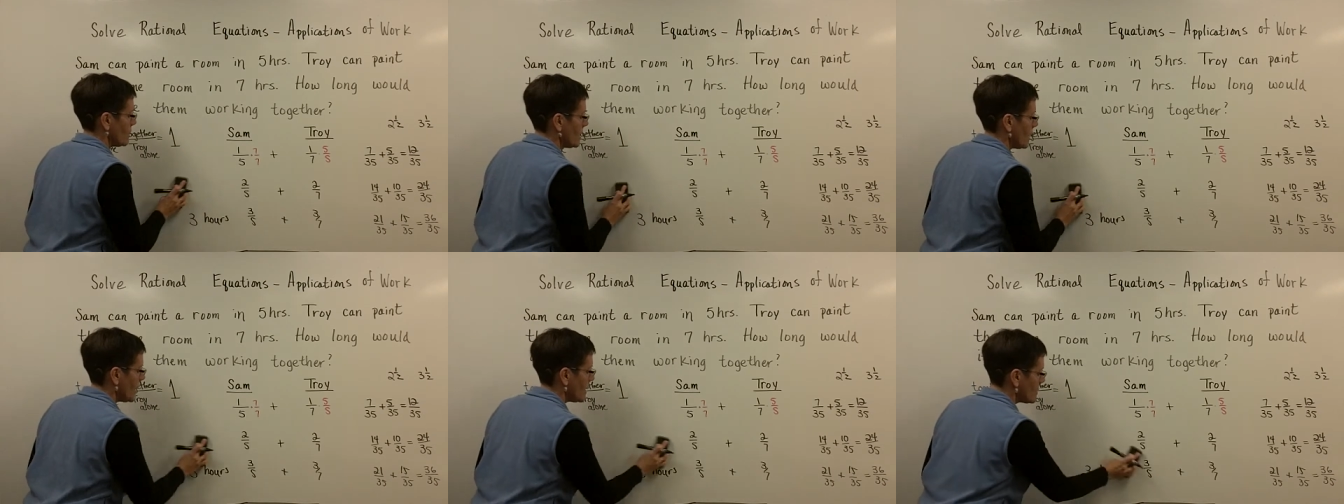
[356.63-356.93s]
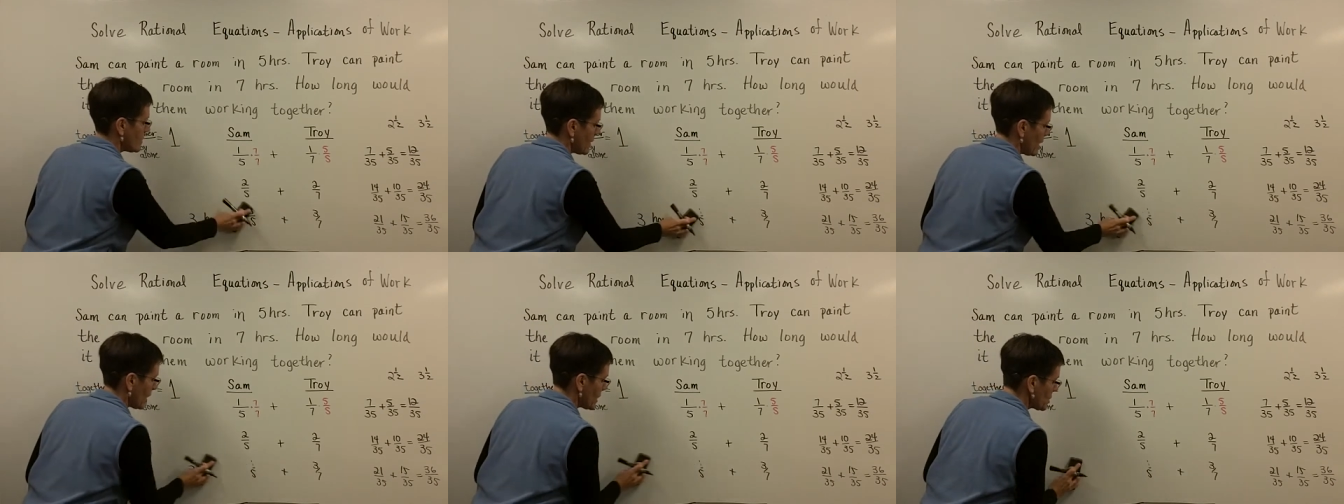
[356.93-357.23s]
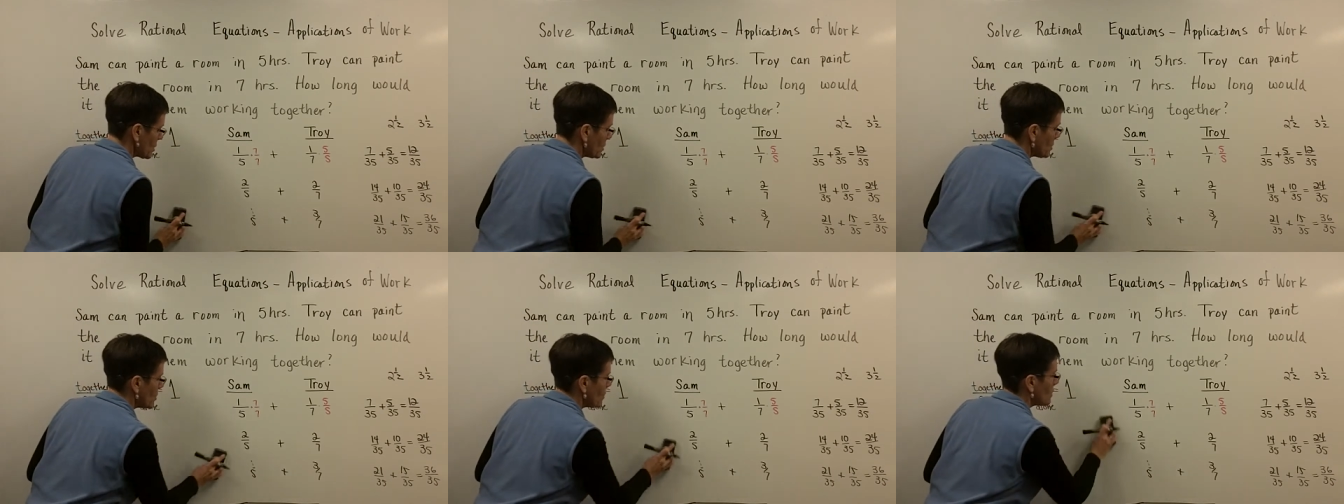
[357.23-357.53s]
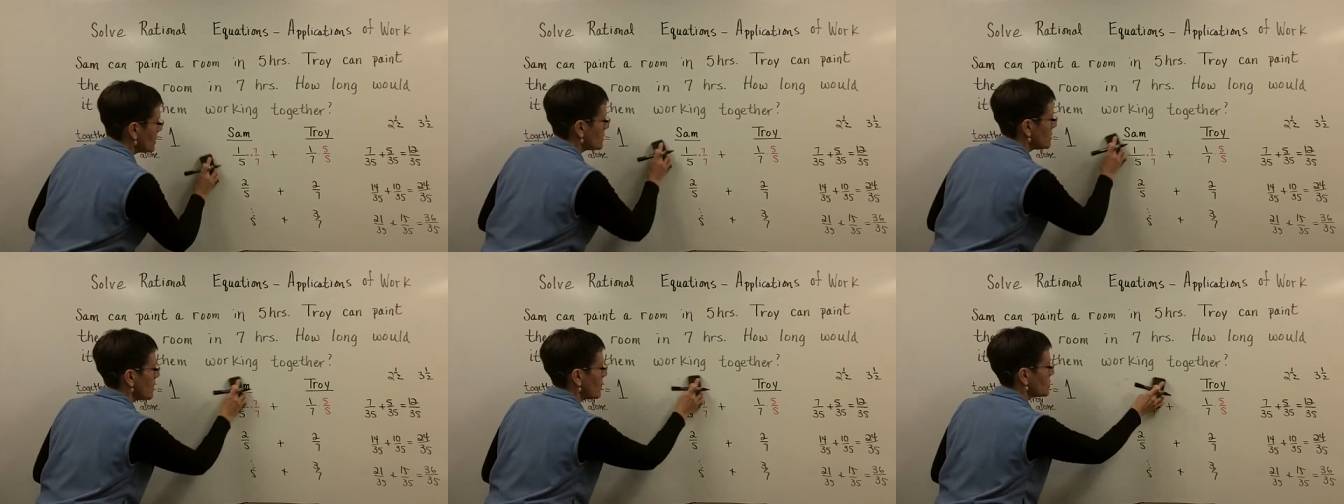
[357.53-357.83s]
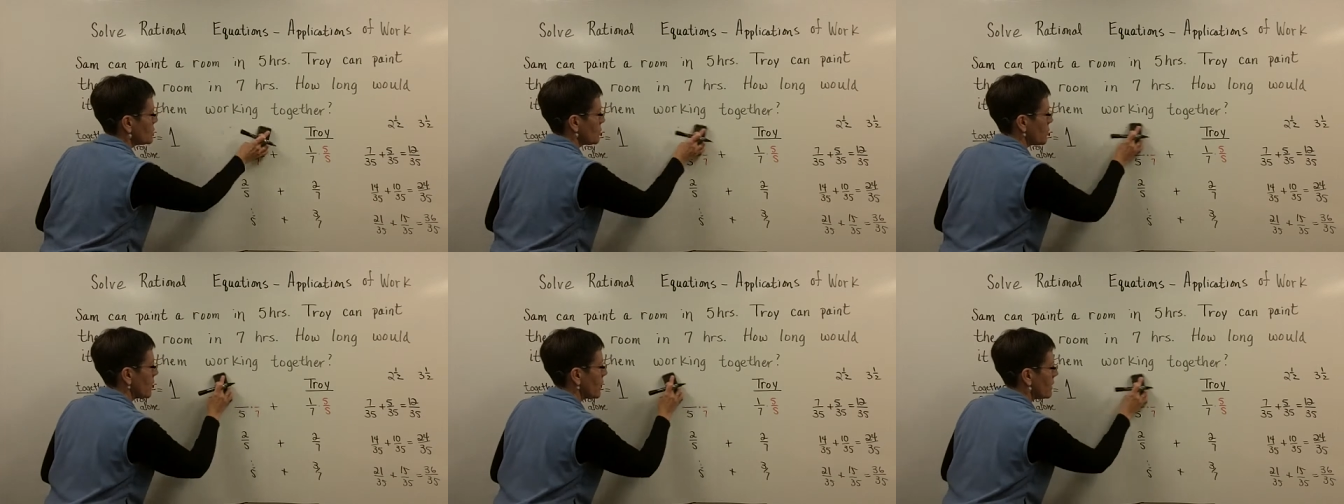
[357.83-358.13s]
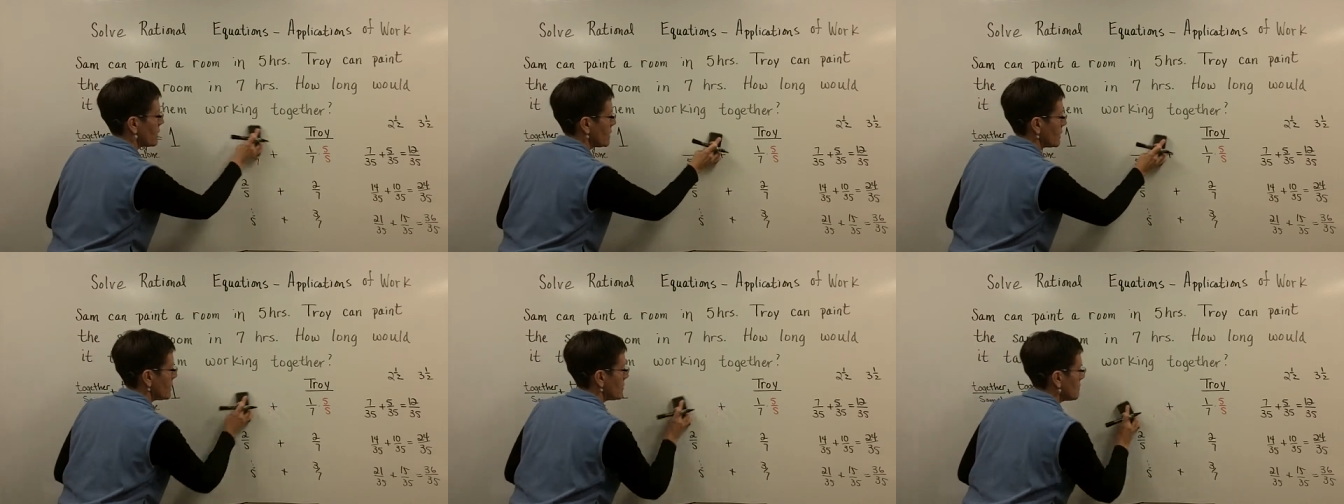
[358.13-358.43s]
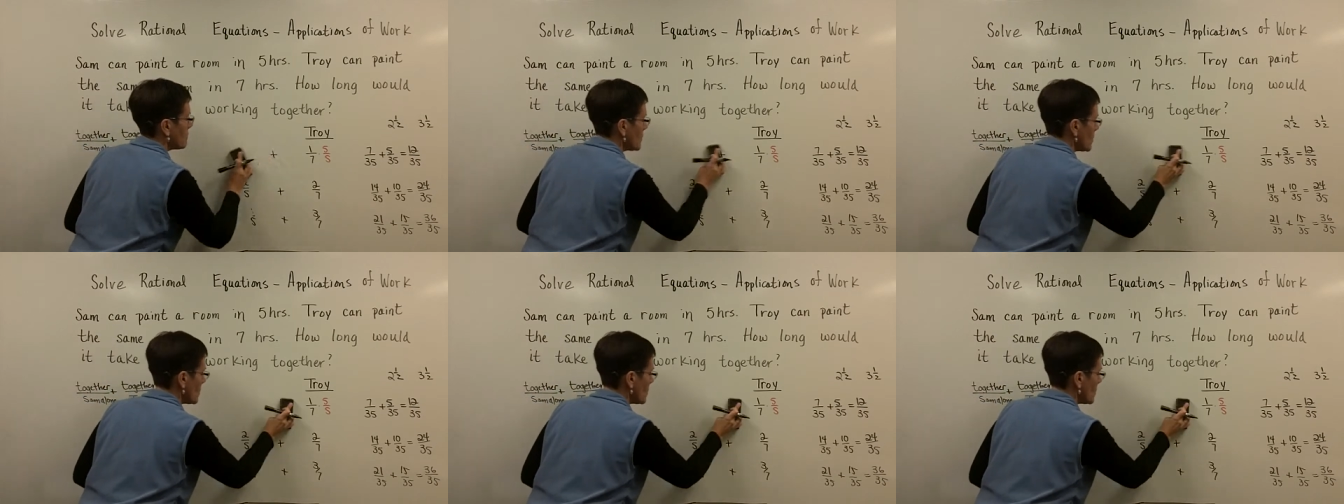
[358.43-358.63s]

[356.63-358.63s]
let's actually do this algebraically.